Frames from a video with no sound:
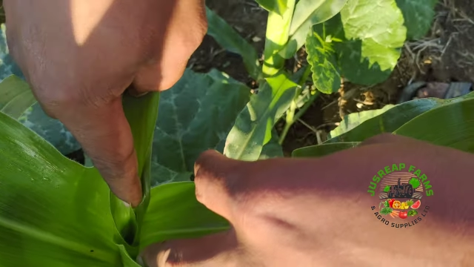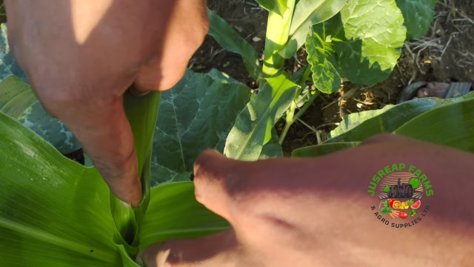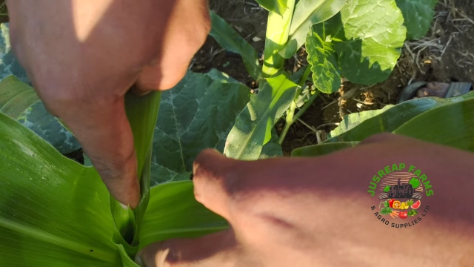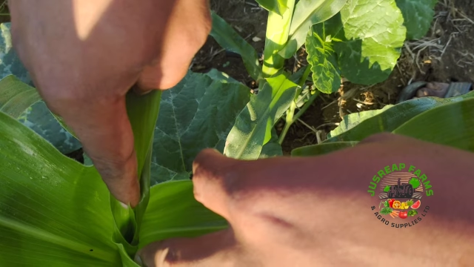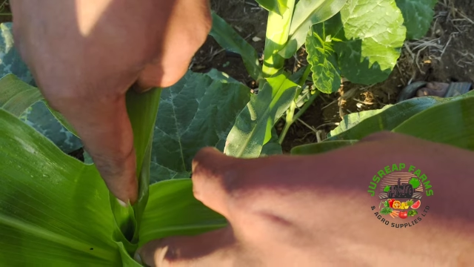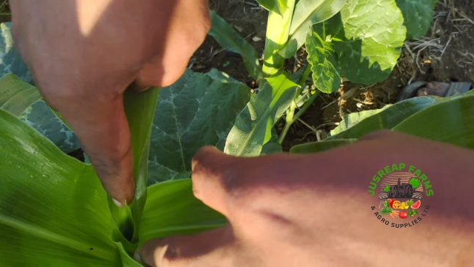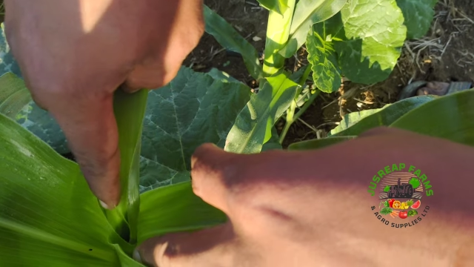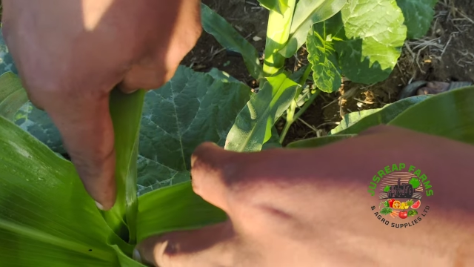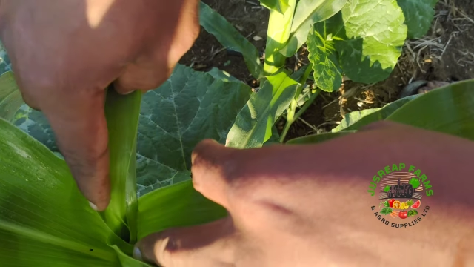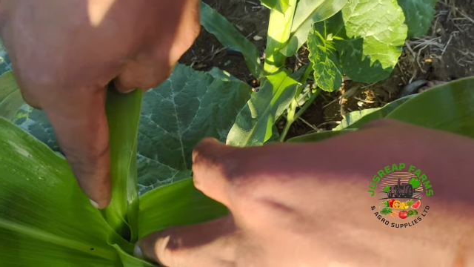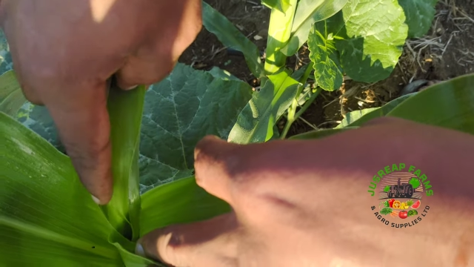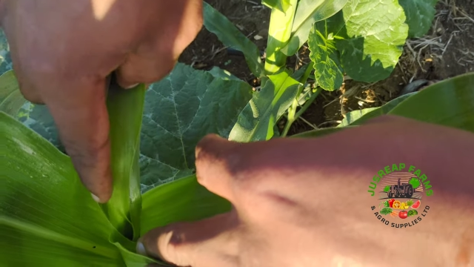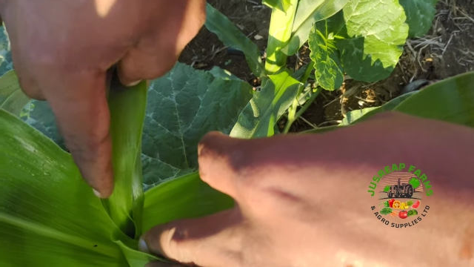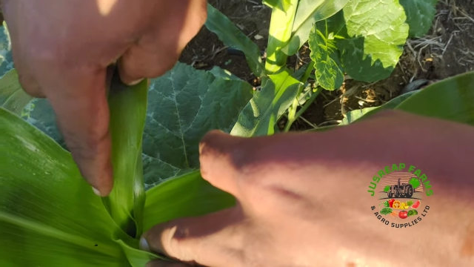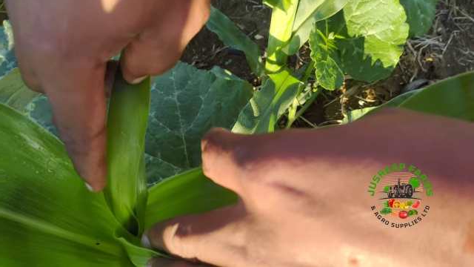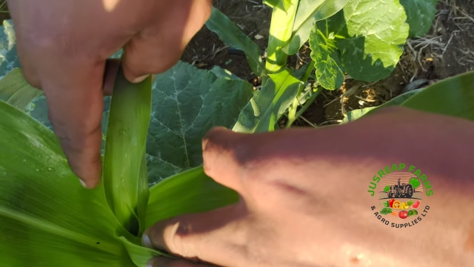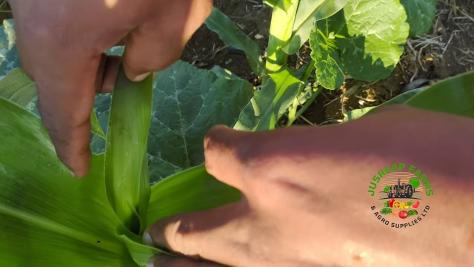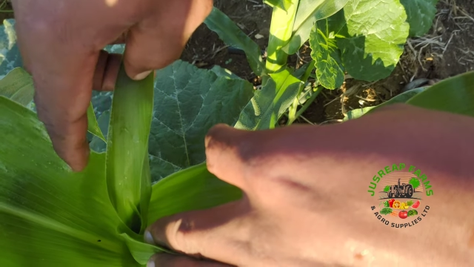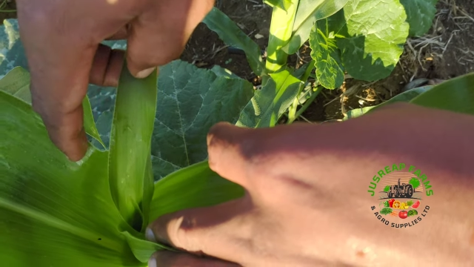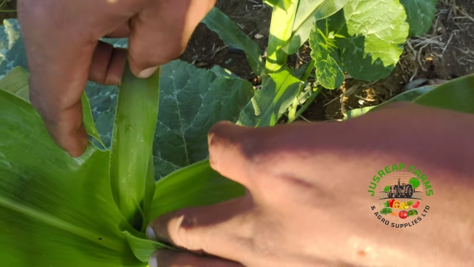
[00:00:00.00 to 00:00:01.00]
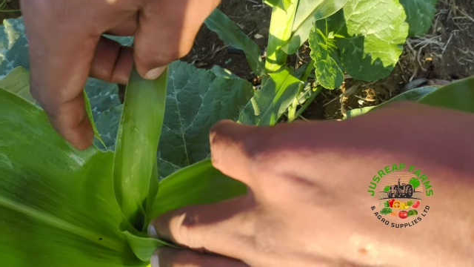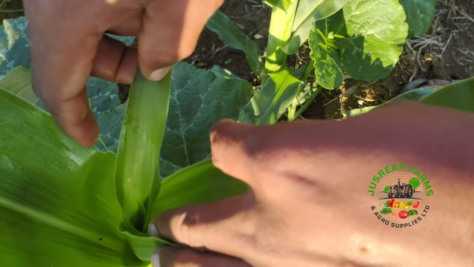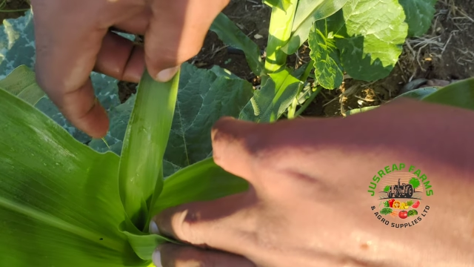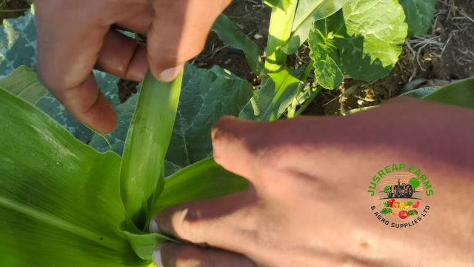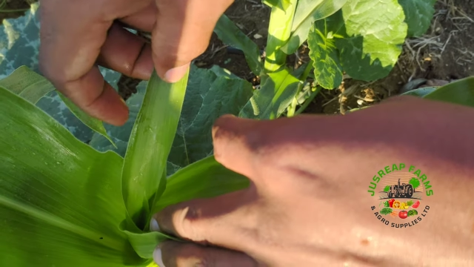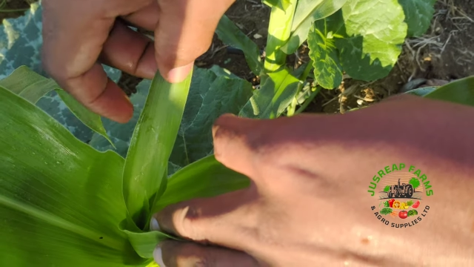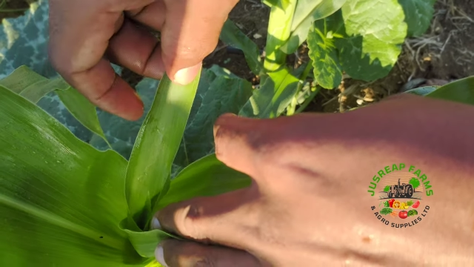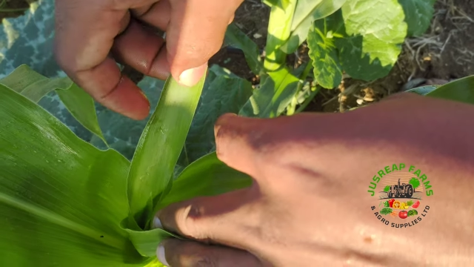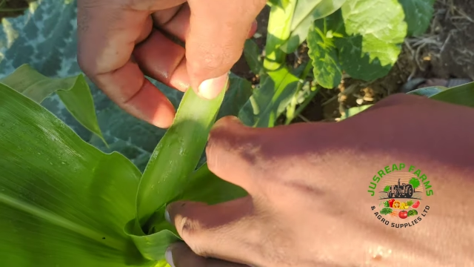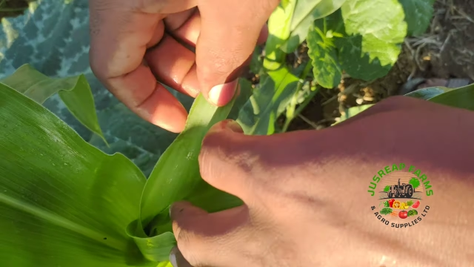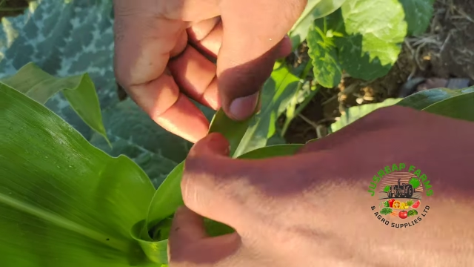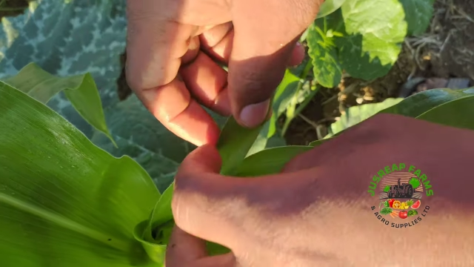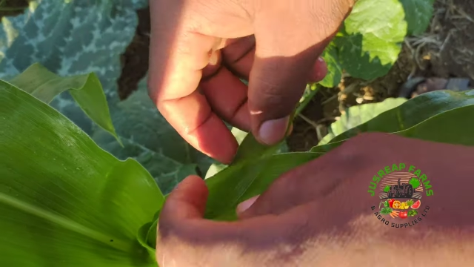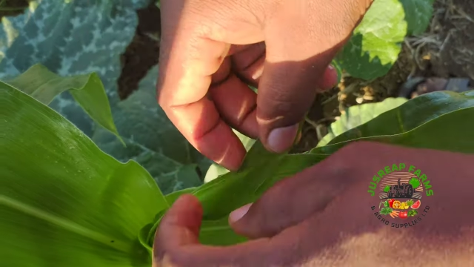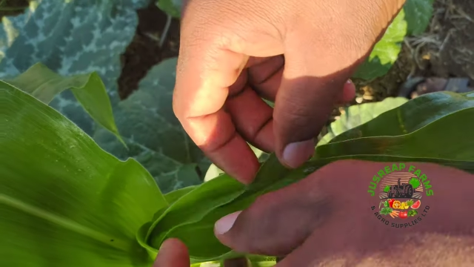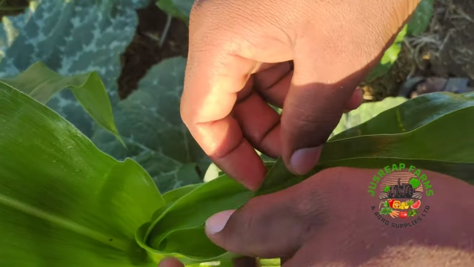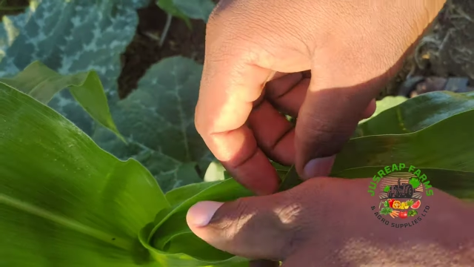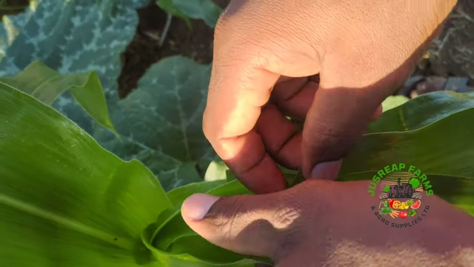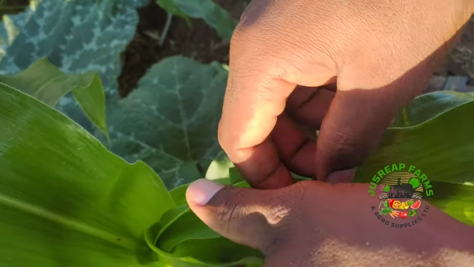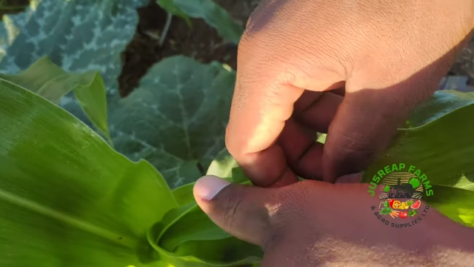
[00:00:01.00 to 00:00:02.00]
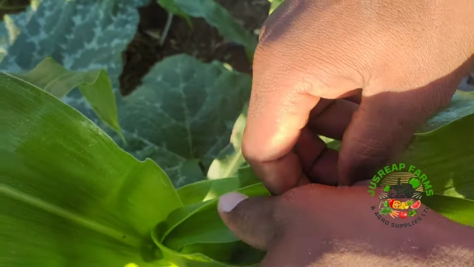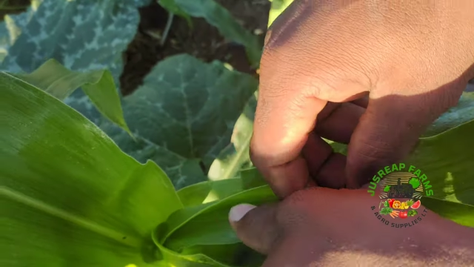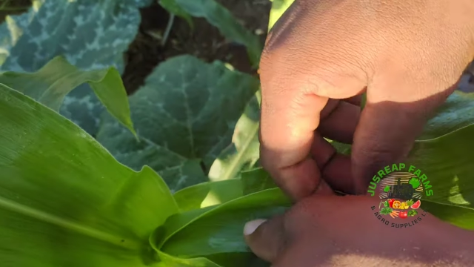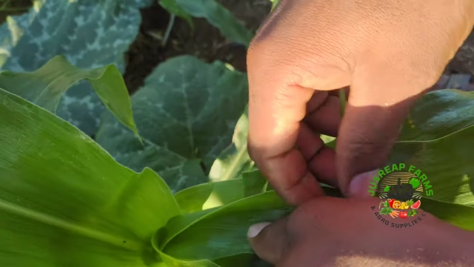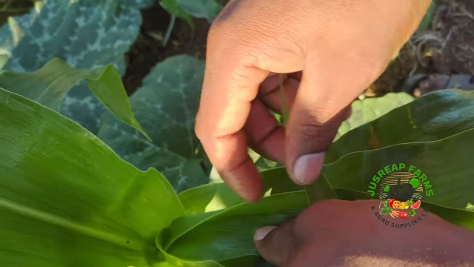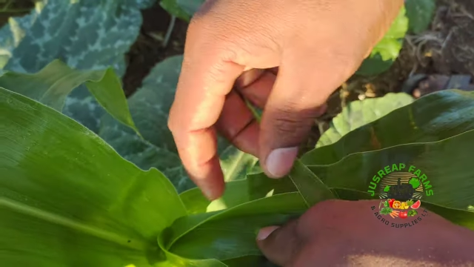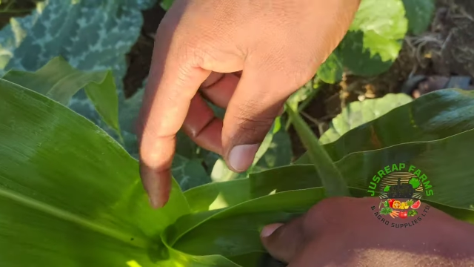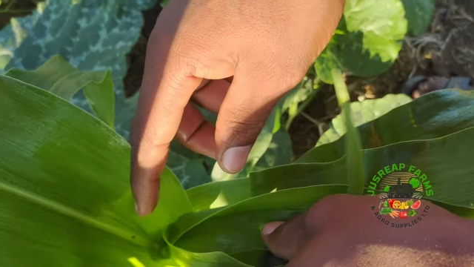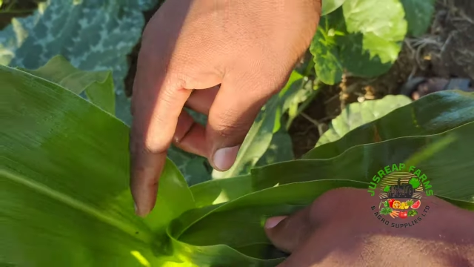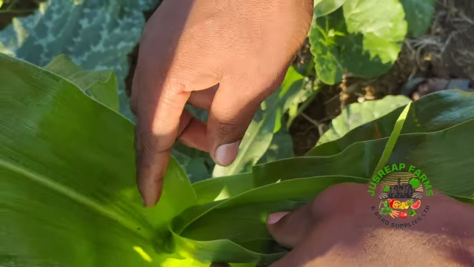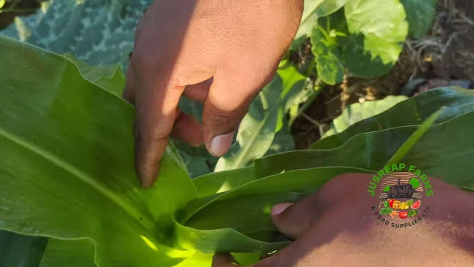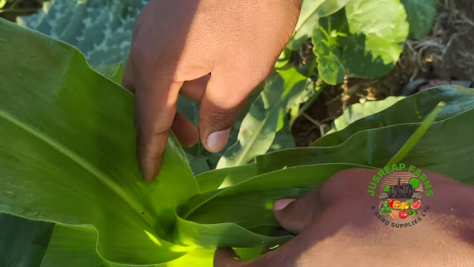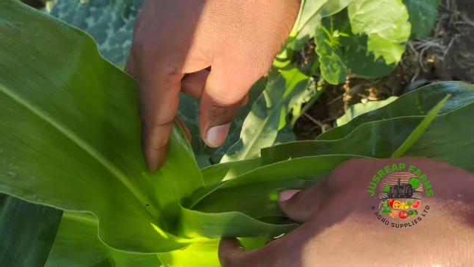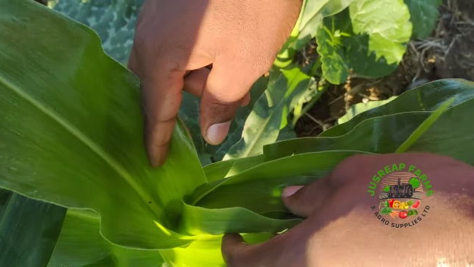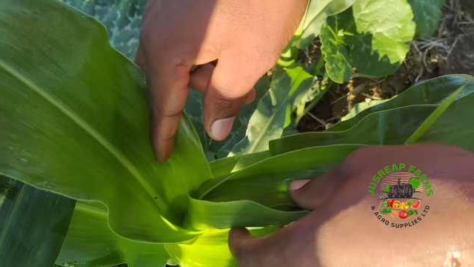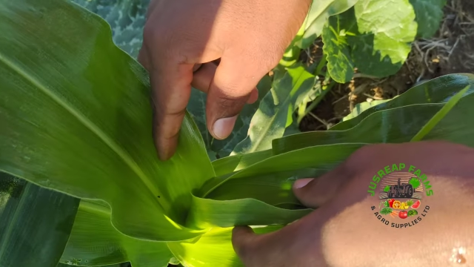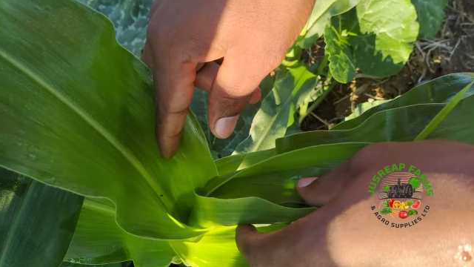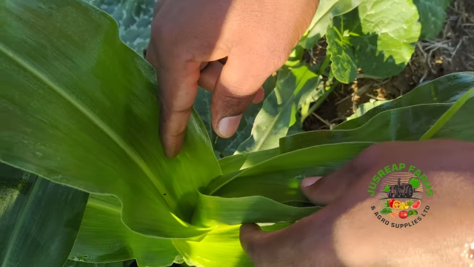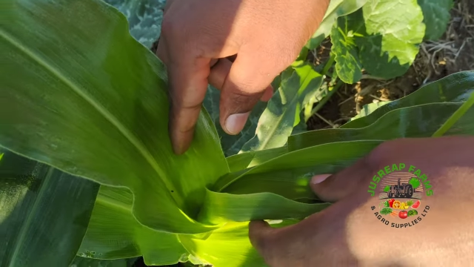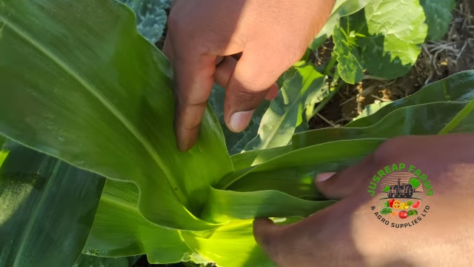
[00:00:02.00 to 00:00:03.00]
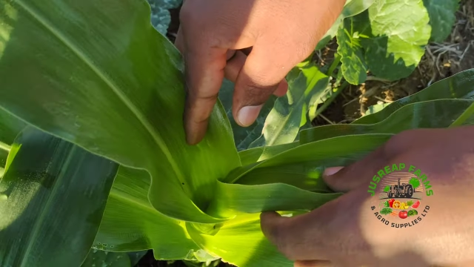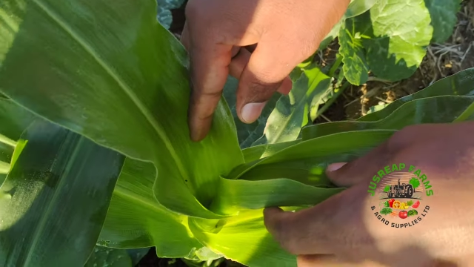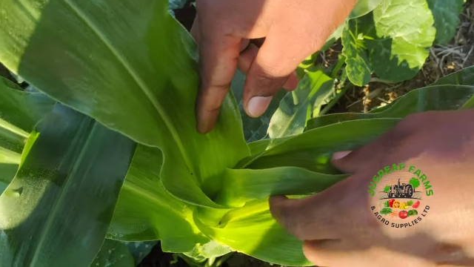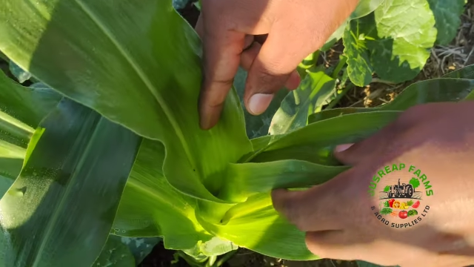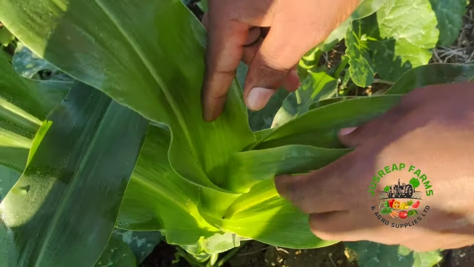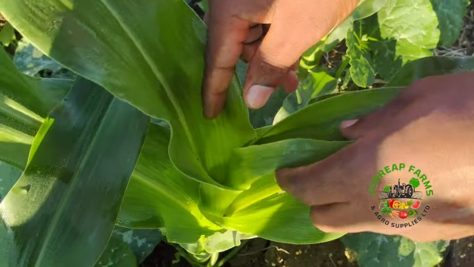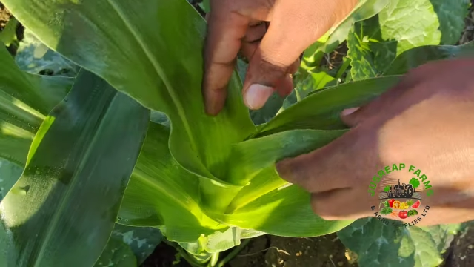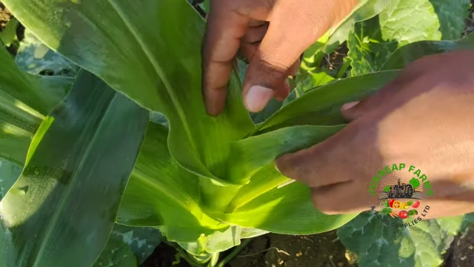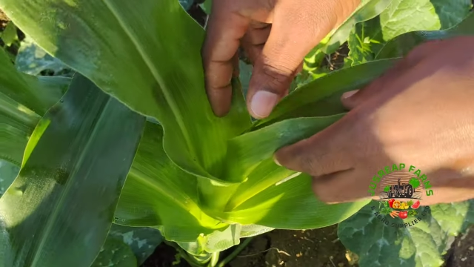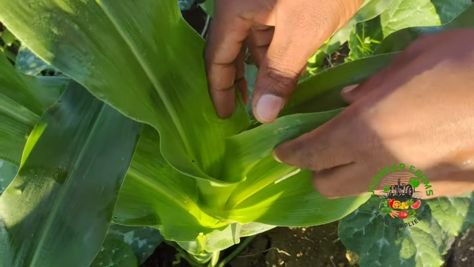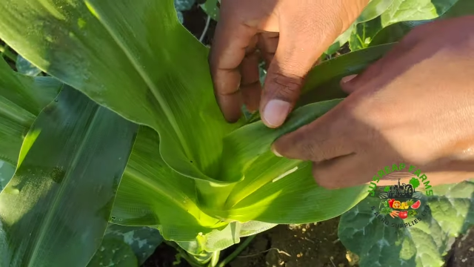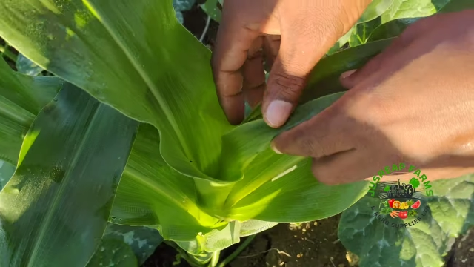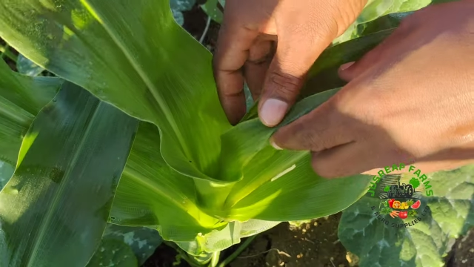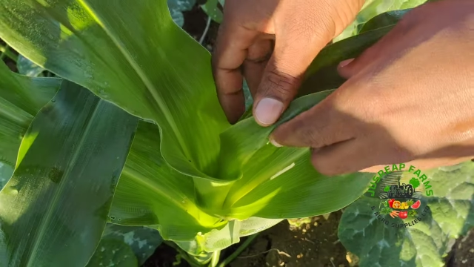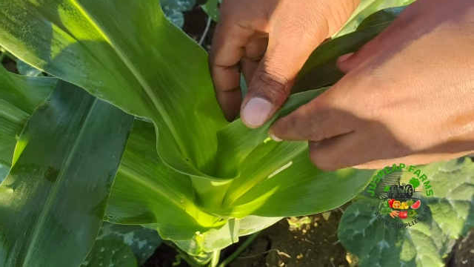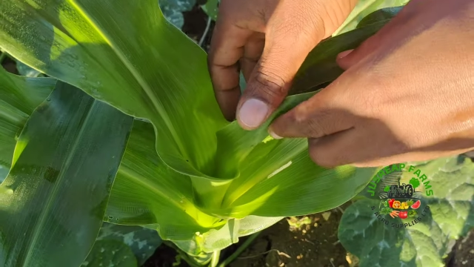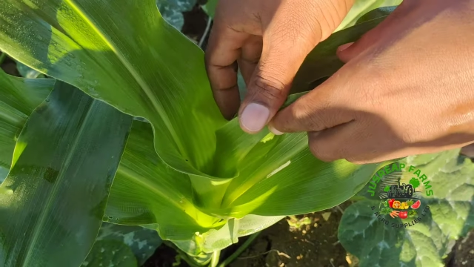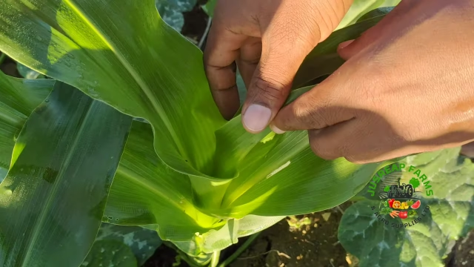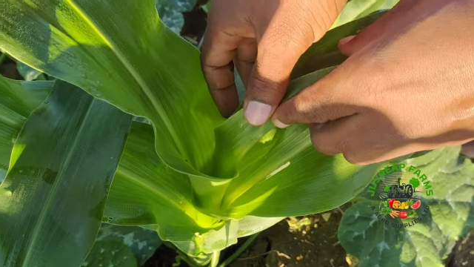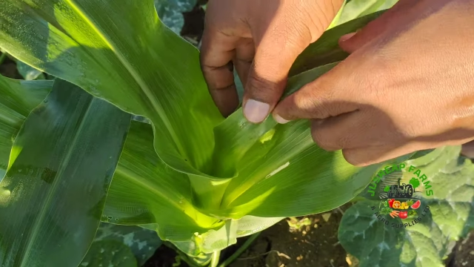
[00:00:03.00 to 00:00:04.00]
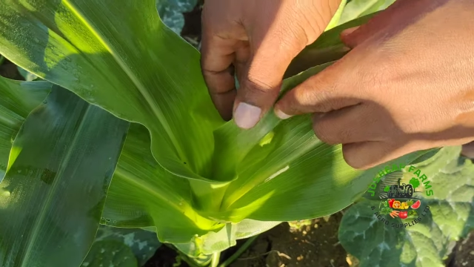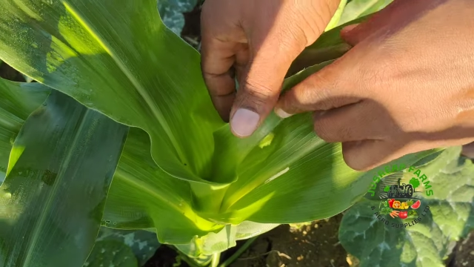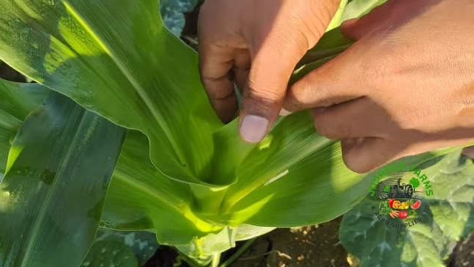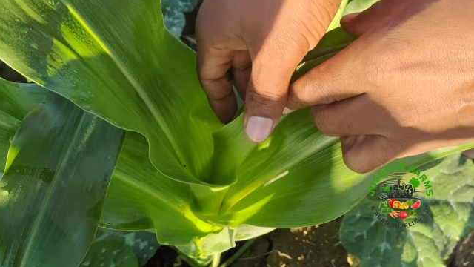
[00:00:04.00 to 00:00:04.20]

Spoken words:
Nobody's mouth can be seen.